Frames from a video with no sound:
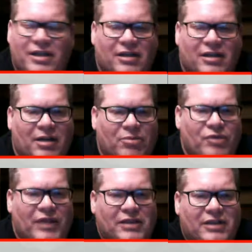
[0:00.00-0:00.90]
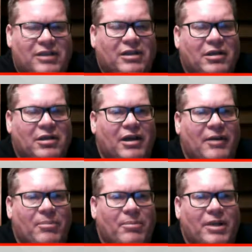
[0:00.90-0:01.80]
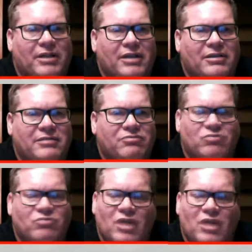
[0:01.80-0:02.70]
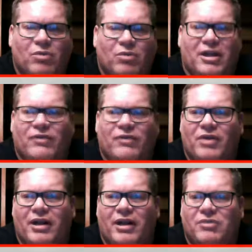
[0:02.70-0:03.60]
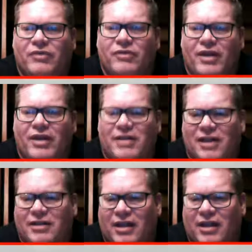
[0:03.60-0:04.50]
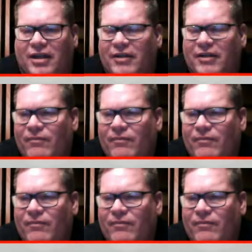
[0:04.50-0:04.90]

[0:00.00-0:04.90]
movies. But what they've created was fantastic. I